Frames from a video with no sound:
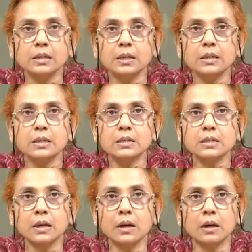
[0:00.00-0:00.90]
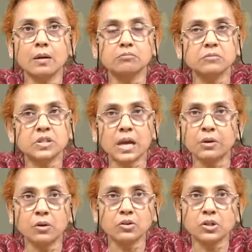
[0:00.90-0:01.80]
there is uh, um,
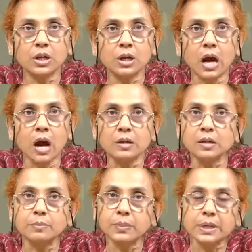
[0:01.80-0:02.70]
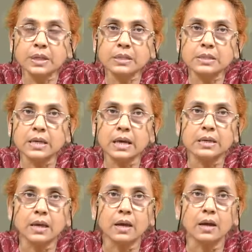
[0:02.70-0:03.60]
psychological underpinnings
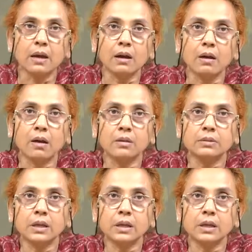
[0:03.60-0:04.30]
that uh,